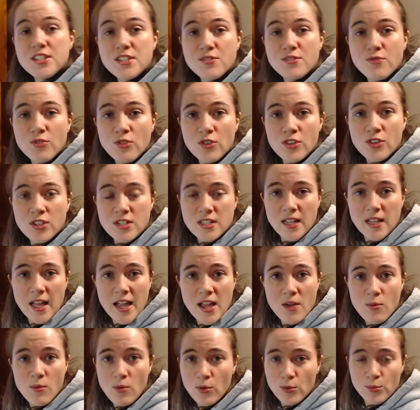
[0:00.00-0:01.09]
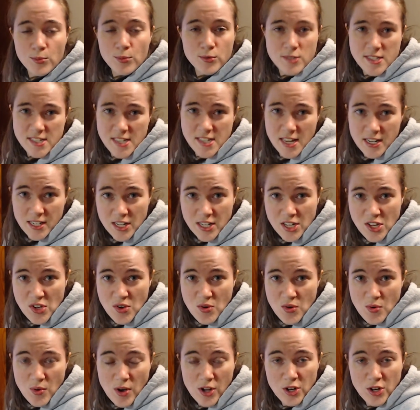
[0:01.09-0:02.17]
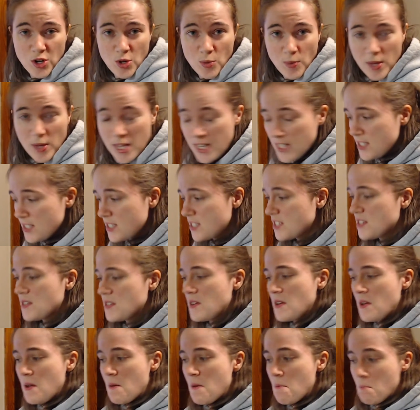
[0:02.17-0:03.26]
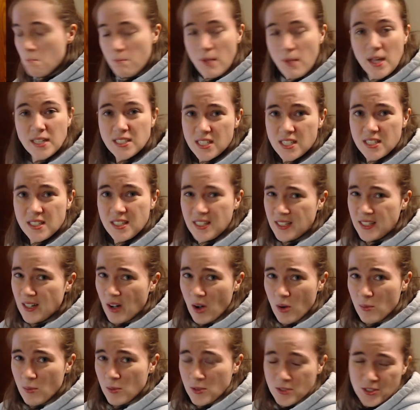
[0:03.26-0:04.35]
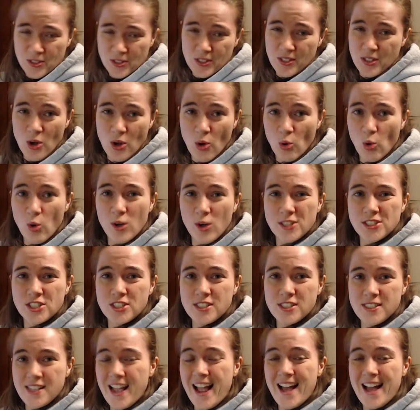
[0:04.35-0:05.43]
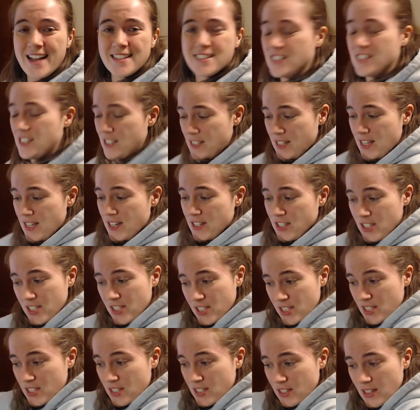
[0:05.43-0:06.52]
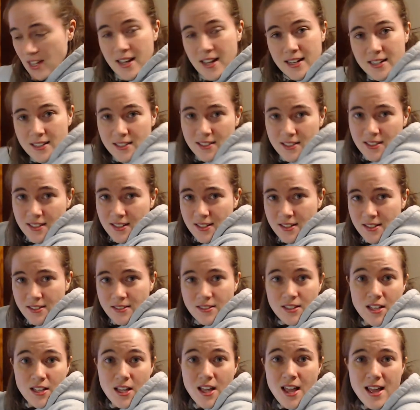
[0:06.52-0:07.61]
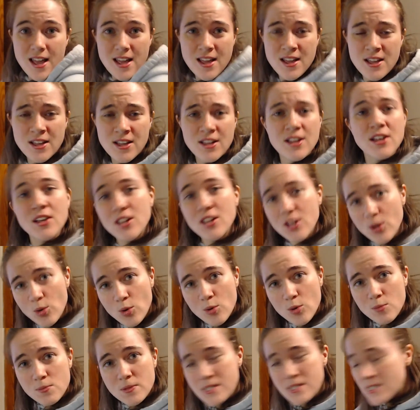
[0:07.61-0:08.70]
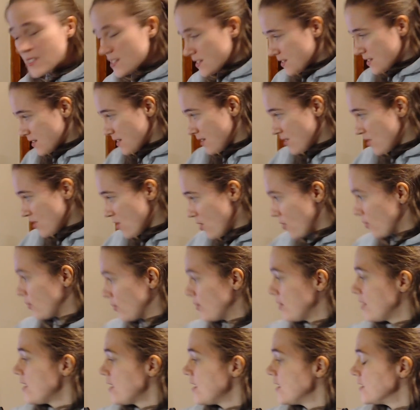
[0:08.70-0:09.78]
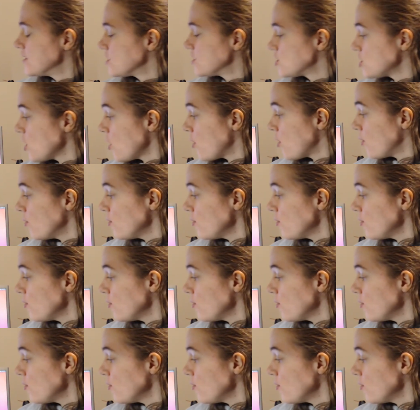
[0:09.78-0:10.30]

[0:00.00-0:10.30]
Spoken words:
for the delay, we'll be sending you a new piece. Basically, almost no questions asked. They're just like, hey, oops, there you go. So,